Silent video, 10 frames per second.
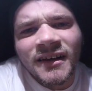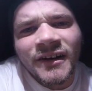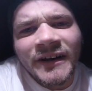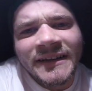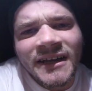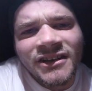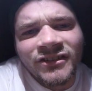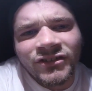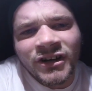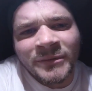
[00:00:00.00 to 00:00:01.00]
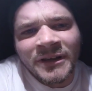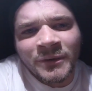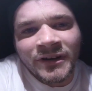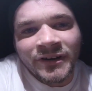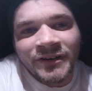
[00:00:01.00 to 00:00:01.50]
Alright, ladies and gentlemen,
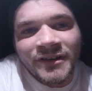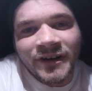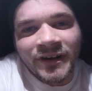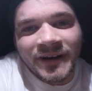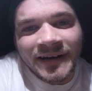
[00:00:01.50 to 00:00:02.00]
we are under the car